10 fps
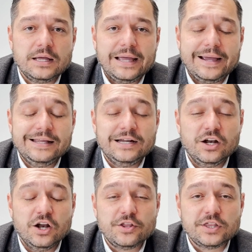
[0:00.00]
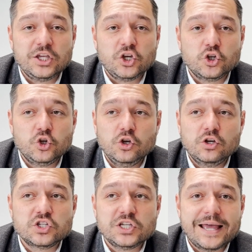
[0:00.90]
And then another thing you could do, you
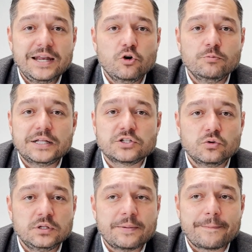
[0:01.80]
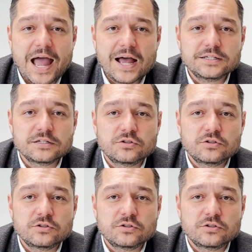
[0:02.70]
could see any home that's sold in the past